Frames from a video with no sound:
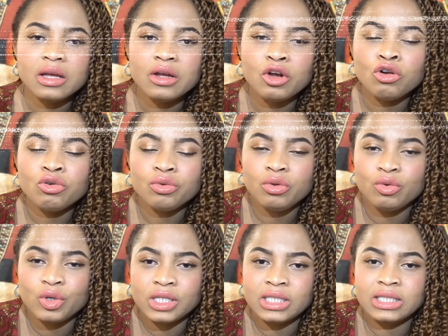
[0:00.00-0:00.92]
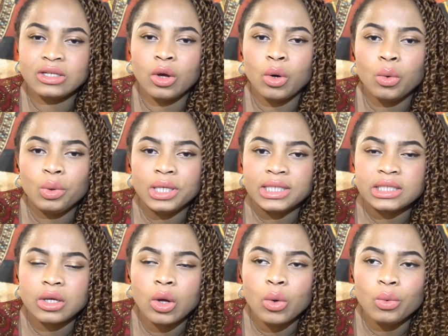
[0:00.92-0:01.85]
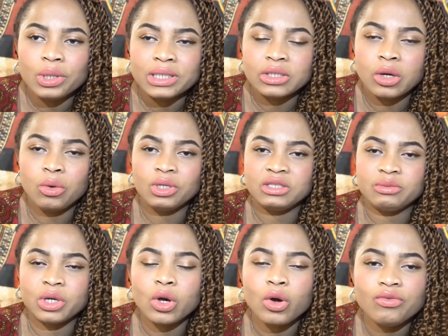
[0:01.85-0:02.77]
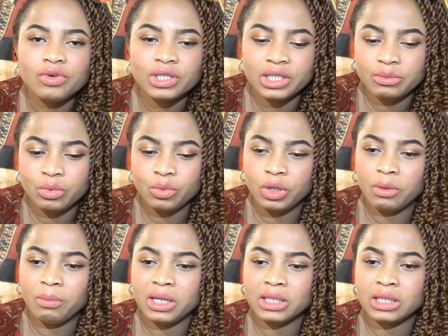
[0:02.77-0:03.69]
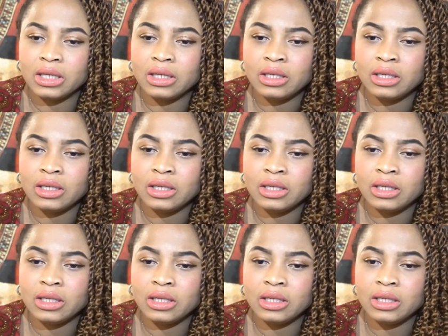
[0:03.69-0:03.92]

Always be comfortable with your partner.